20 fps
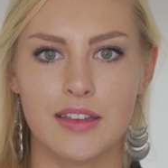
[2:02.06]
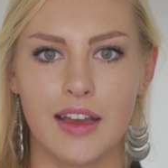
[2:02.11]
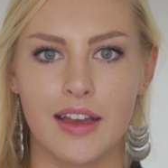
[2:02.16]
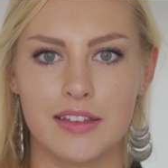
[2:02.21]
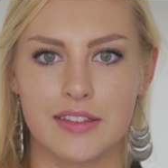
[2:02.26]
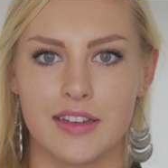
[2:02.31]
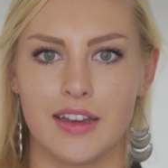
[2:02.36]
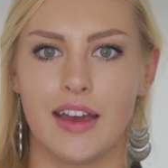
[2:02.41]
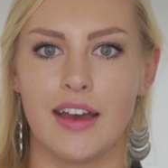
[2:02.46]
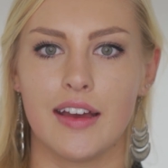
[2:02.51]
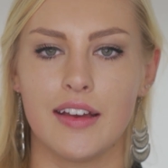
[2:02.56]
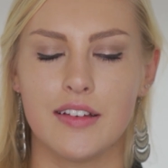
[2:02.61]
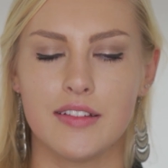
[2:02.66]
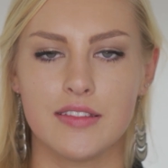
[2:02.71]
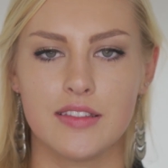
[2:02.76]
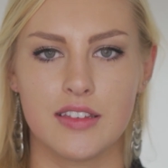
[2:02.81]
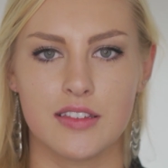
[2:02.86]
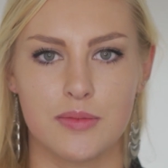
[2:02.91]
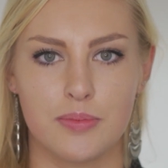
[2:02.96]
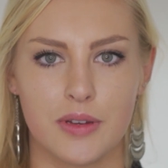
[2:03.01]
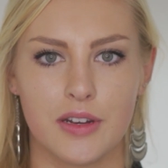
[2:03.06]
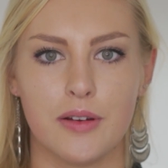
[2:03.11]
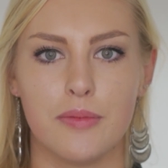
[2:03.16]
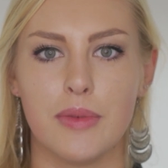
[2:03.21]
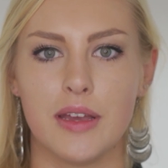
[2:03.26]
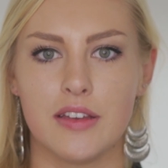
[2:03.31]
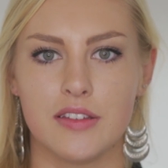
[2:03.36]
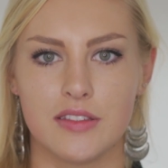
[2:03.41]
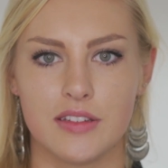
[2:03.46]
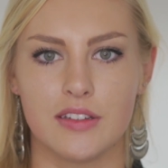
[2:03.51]
as it has. It's been
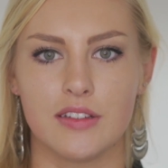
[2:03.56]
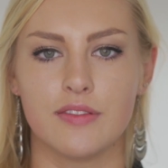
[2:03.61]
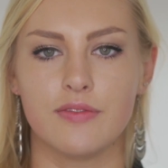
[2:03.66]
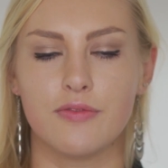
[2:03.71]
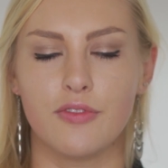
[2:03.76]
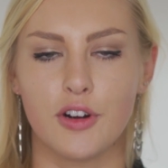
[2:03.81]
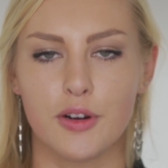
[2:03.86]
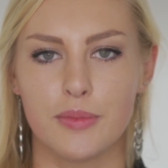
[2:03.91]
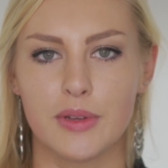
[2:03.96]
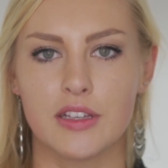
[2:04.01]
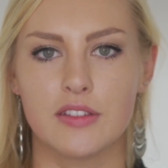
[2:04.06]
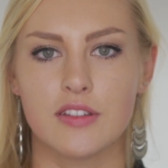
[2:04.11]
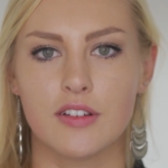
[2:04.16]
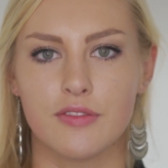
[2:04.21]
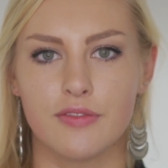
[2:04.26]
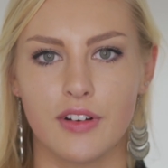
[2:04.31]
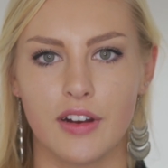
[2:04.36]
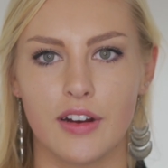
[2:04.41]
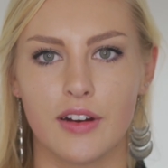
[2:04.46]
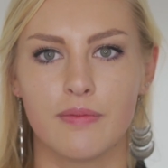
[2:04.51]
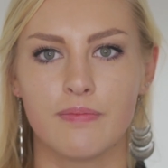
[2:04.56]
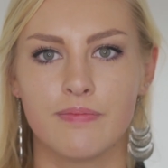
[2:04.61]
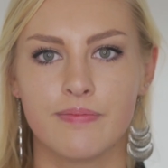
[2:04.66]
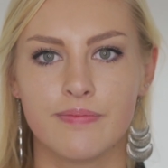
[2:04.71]
amazing so far.